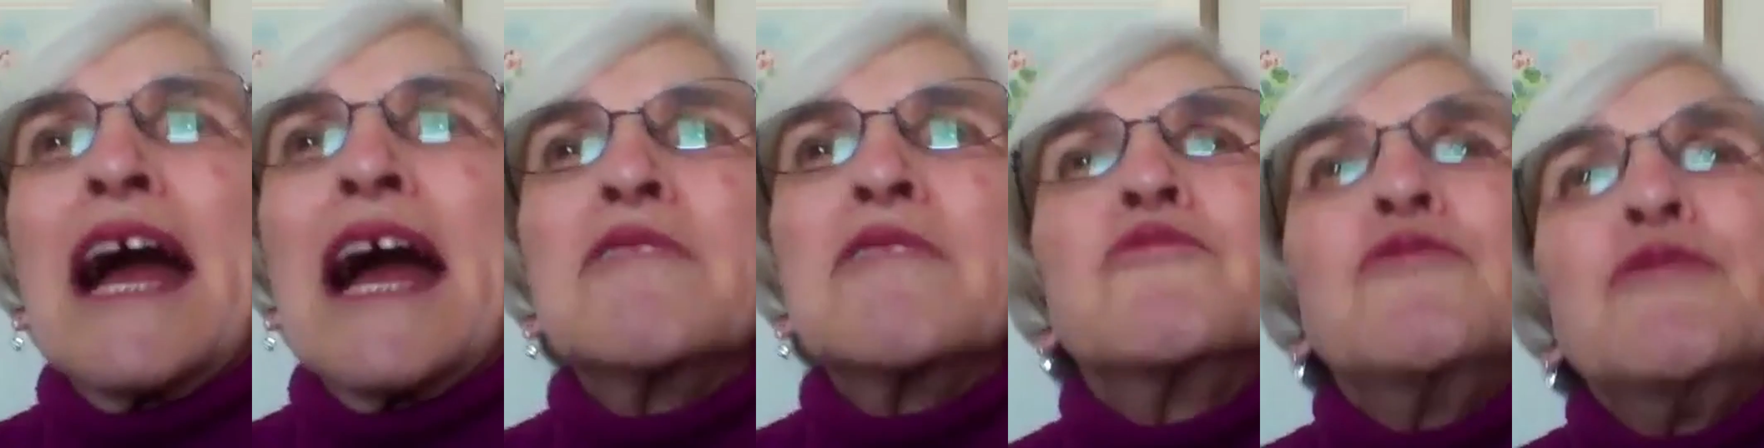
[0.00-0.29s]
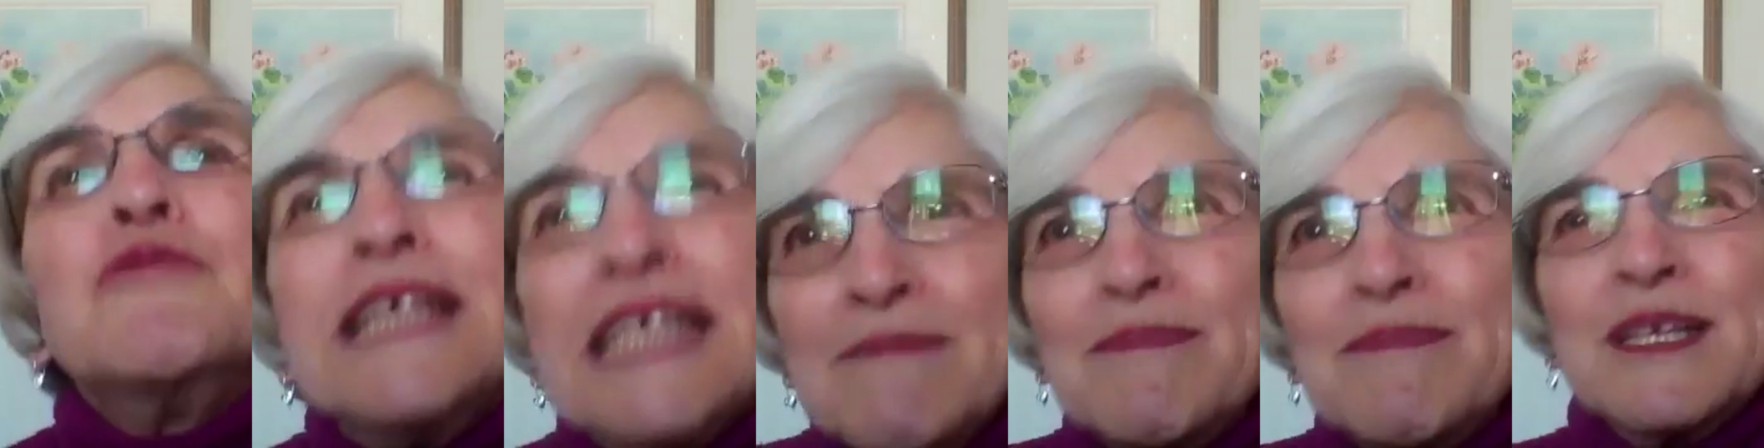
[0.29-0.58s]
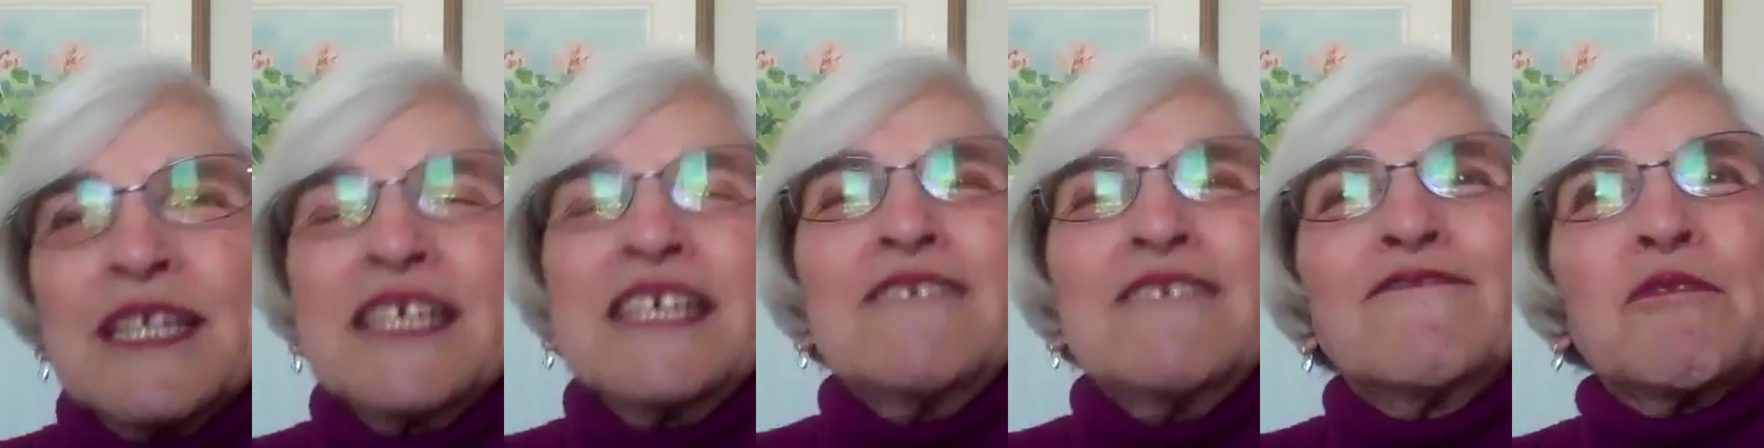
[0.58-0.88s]
really
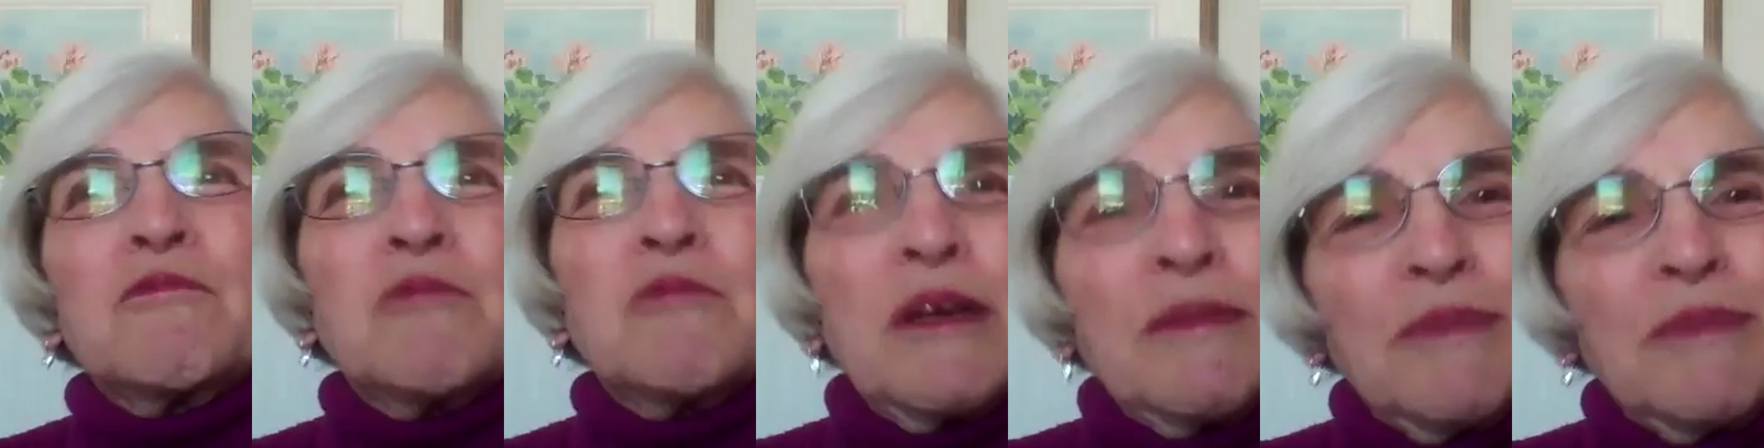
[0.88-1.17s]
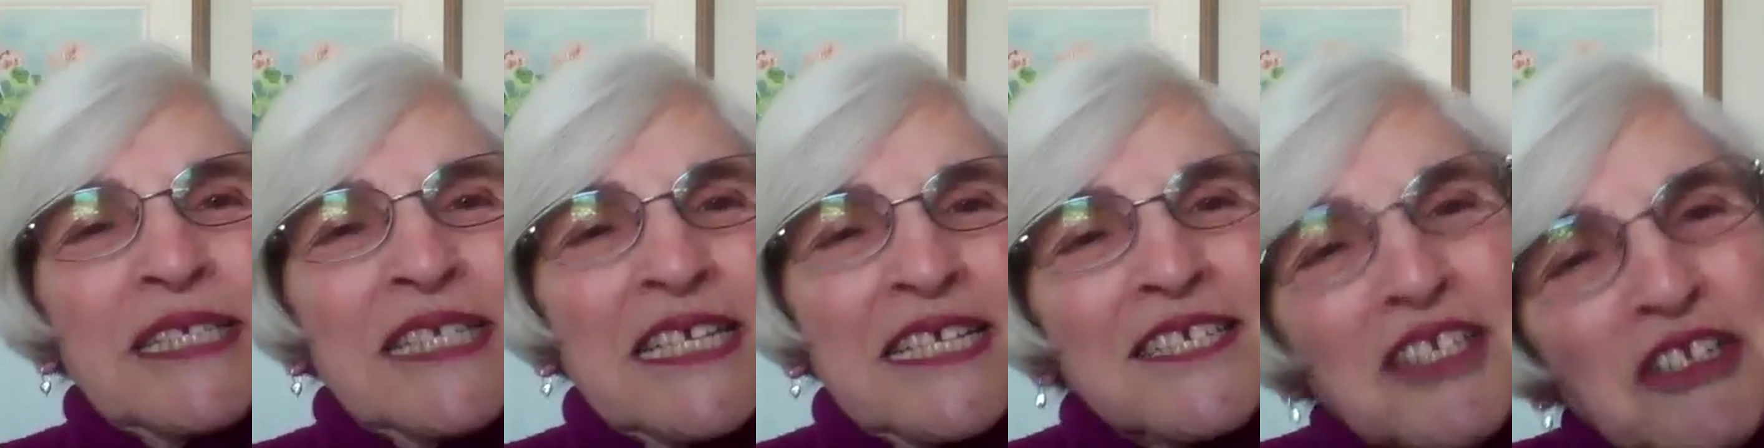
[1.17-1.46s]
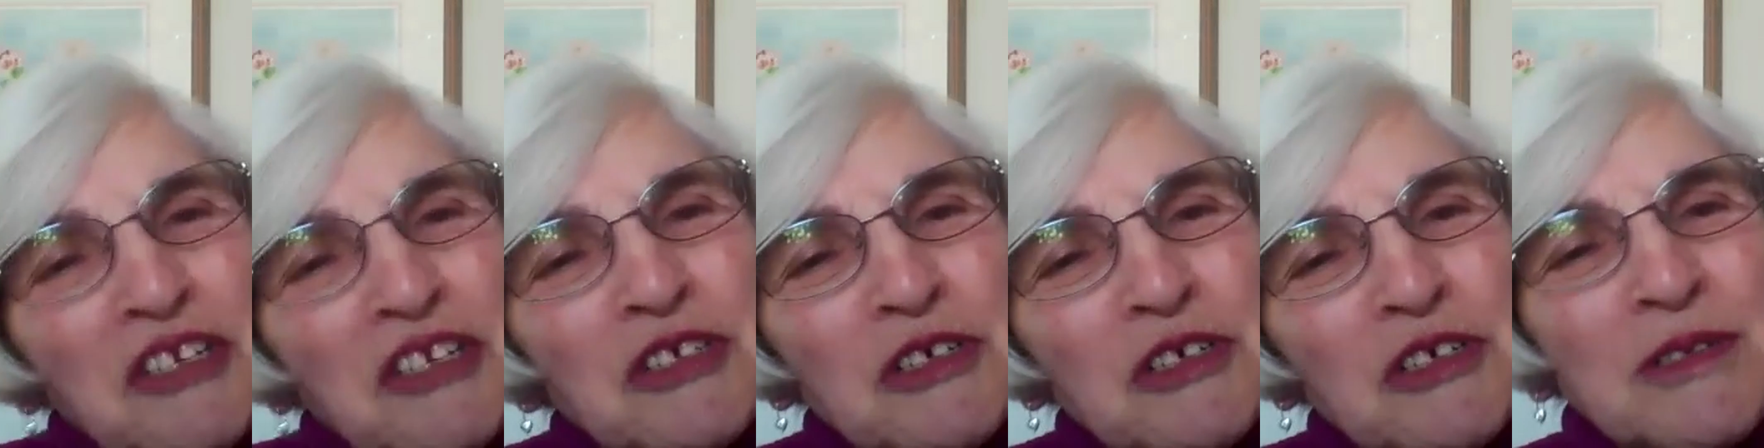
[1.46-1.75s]
believe in Women's
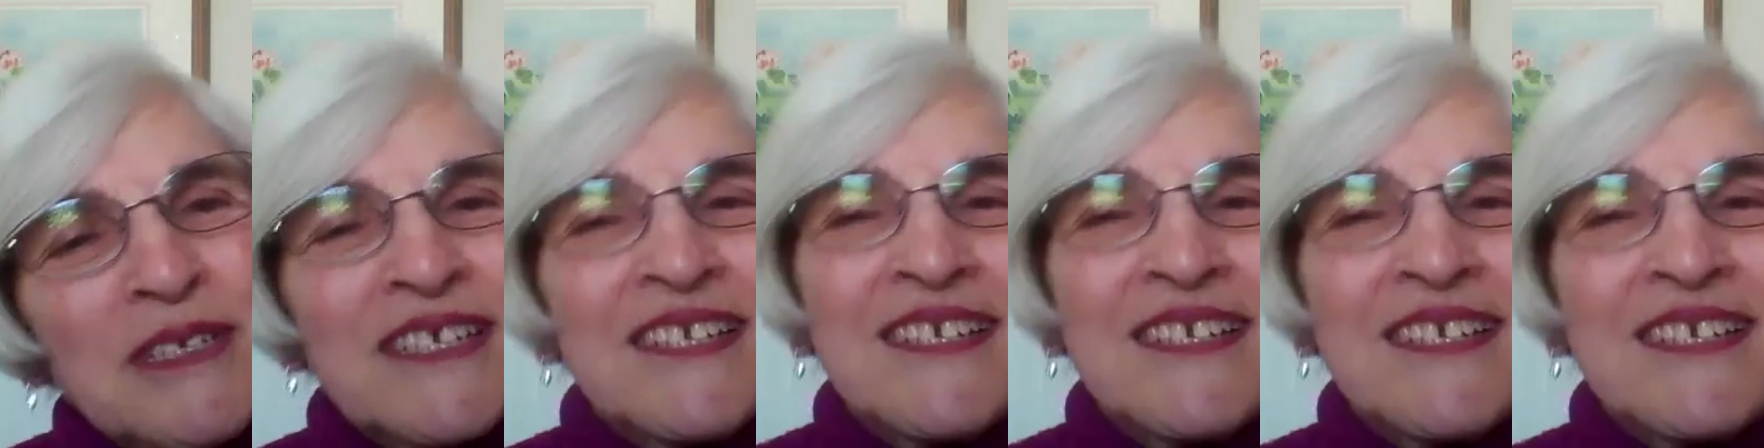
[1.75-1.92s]
Institute,